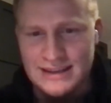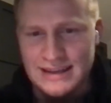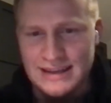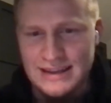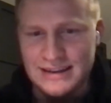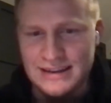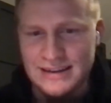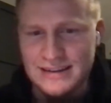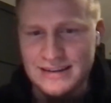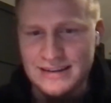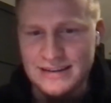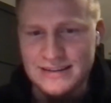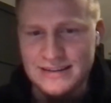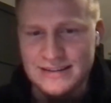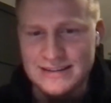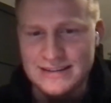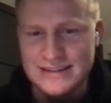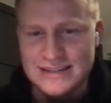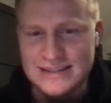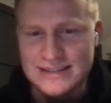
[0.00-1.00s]
and
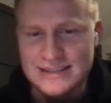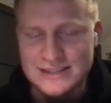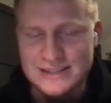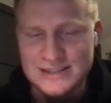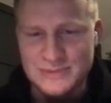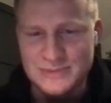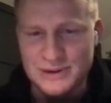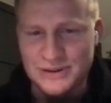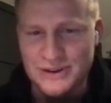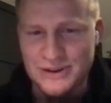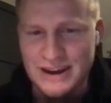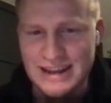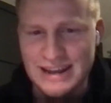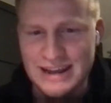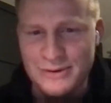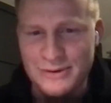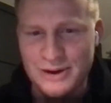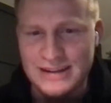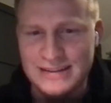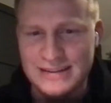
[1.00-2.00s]
it's been great.
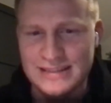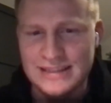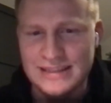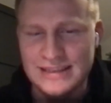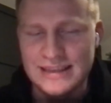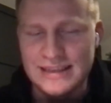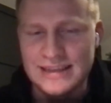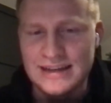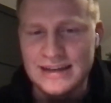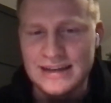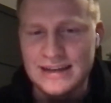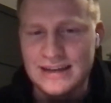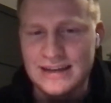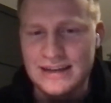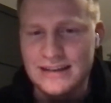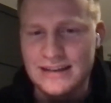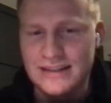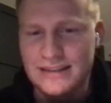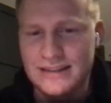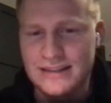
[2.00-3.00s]
I work at the
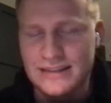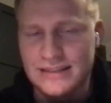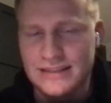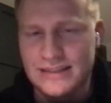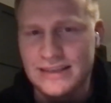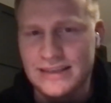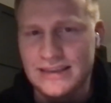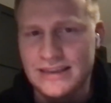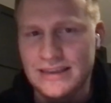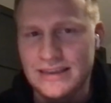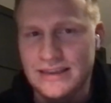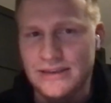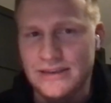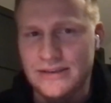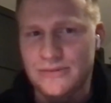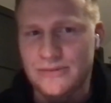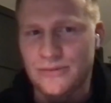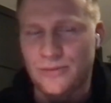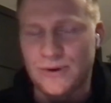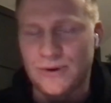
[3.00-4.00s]
uh, the
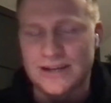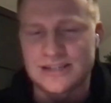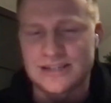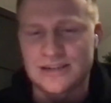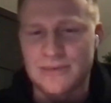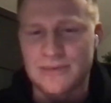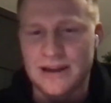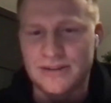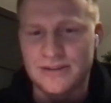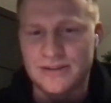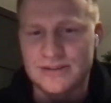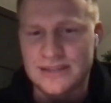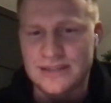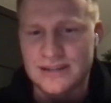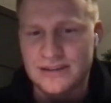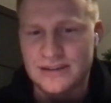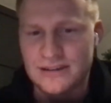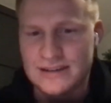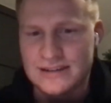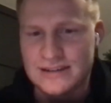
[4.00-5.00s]
Wexner Medical
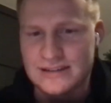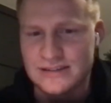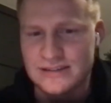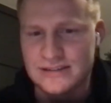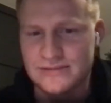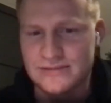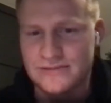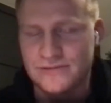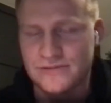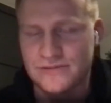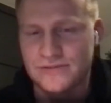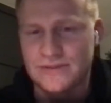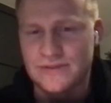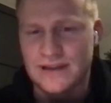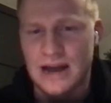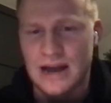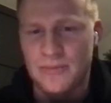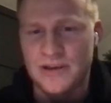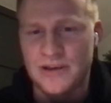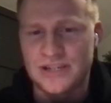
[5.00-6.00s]
Center as a
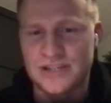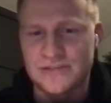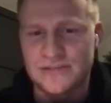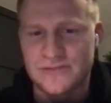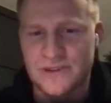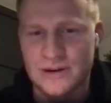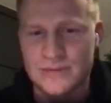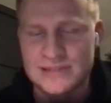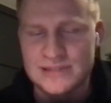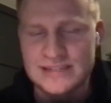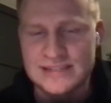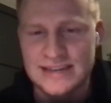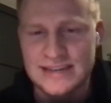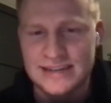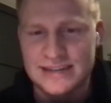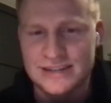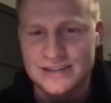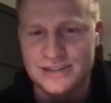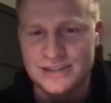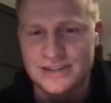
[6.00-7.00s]
outpatient pharmacy
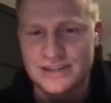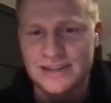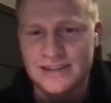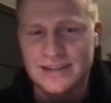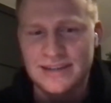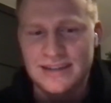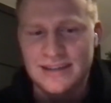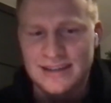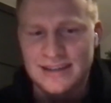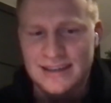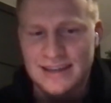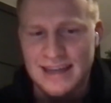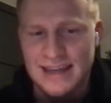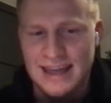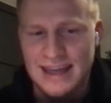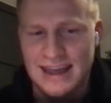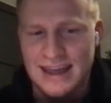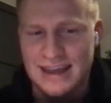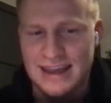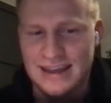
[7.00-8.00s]
technician,
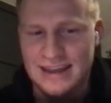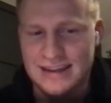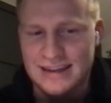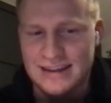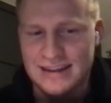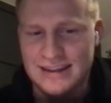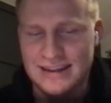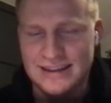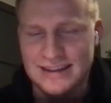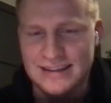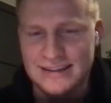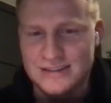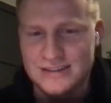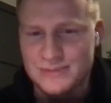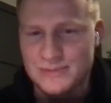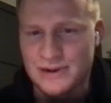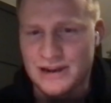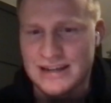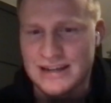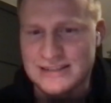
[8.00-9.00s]
and
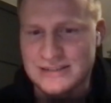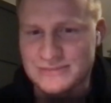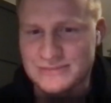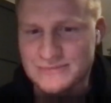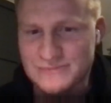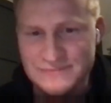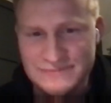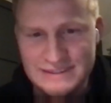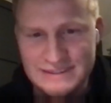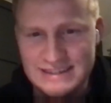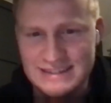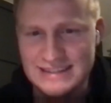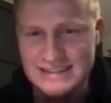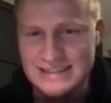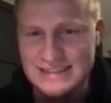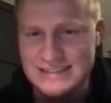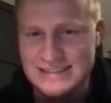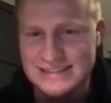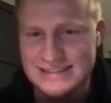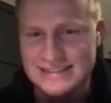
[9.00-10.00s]
it's been awesome. It,
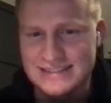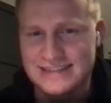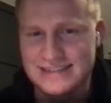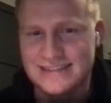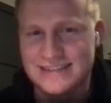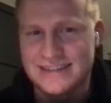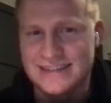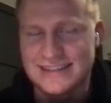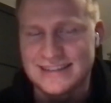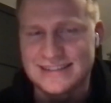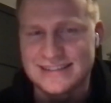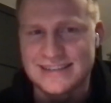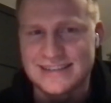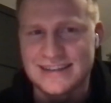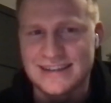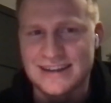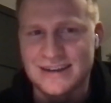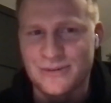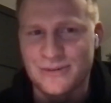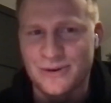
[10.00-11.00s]
it's it's
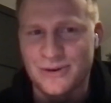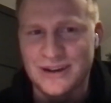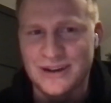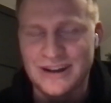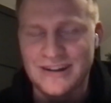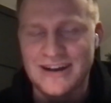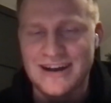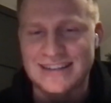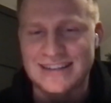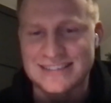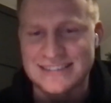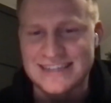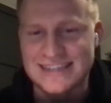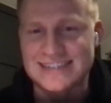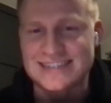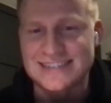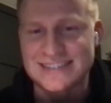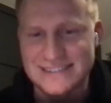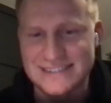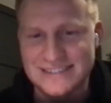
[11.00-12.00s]
uh, working at Ohio
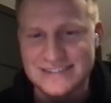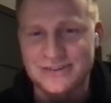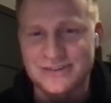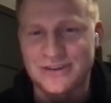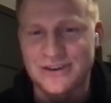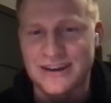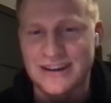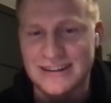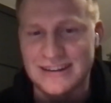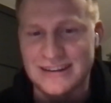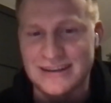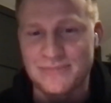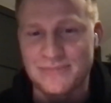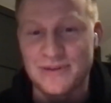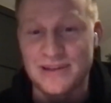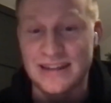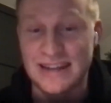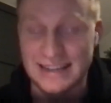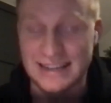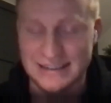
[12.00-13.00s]
State's great.
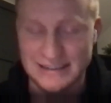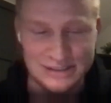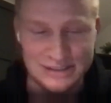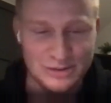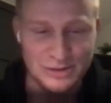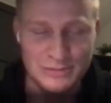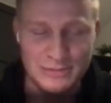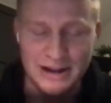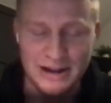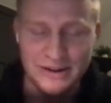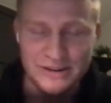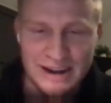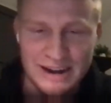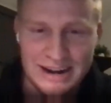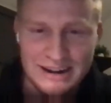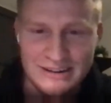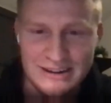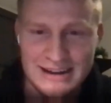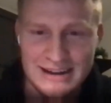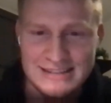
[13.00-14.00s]
like doing my
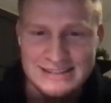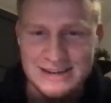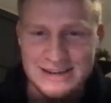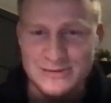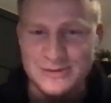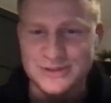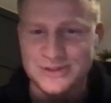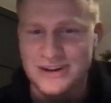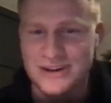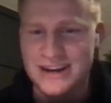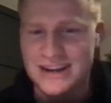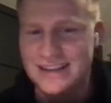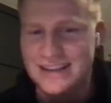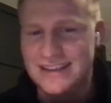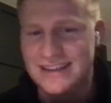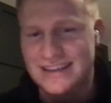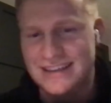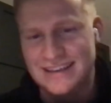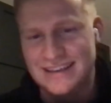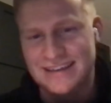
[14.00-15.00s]
undergrad at Ohio State was
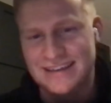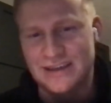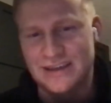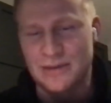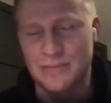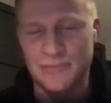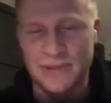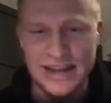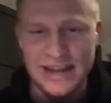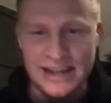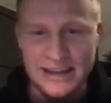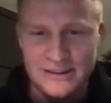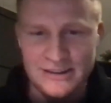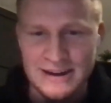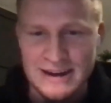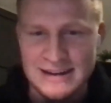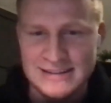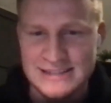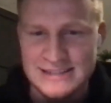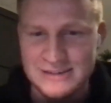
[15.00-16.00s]
great competing at
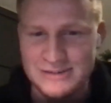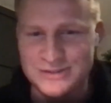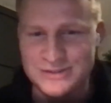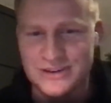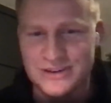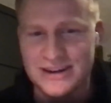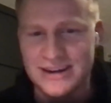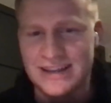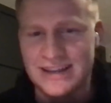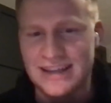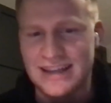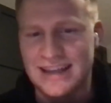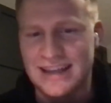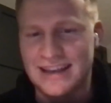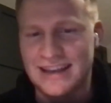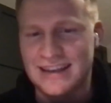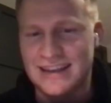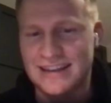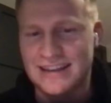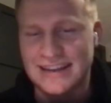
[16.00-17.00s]
Ohio State was great,
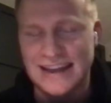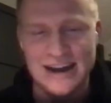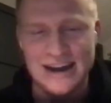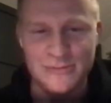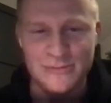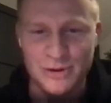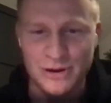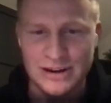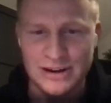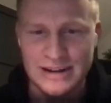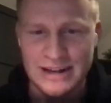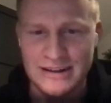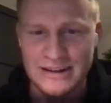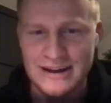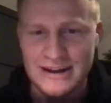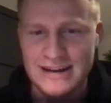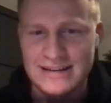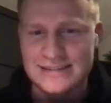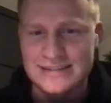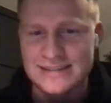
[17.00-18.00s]
and now I'm working at
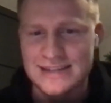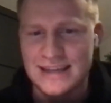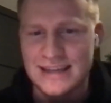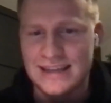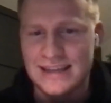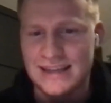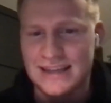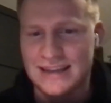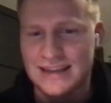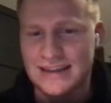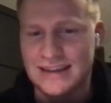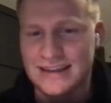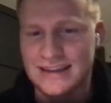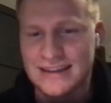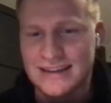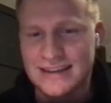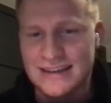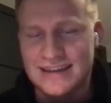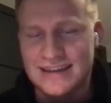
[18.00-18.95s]
Ohio State, and